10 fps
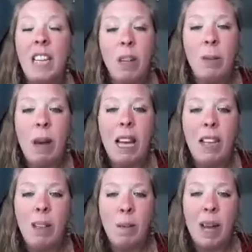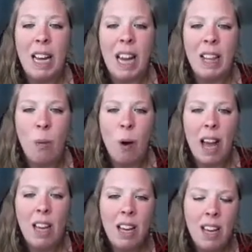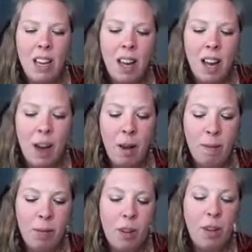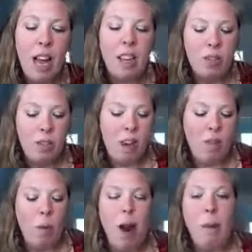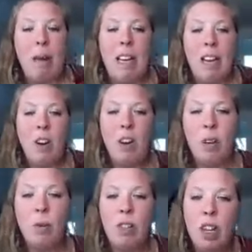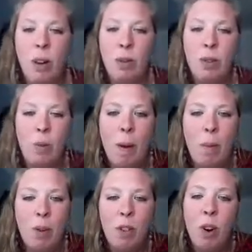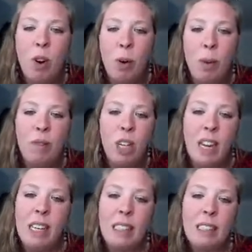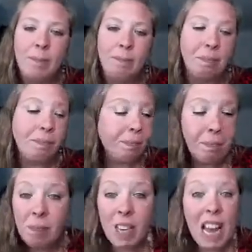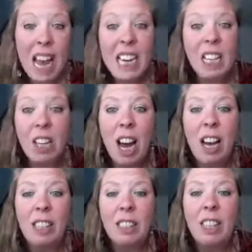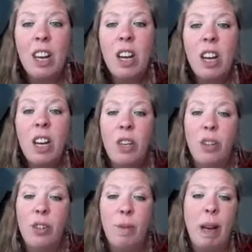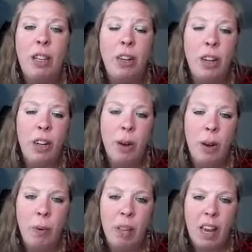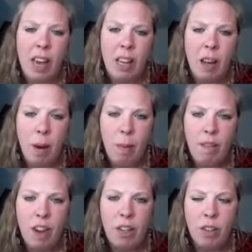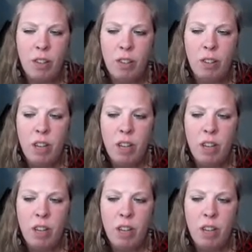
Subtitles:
you may get in the way. So yeah, if you are planning or you want to go and swim or snorkel with sharks, any sharks, you should make sure you do it with a professional,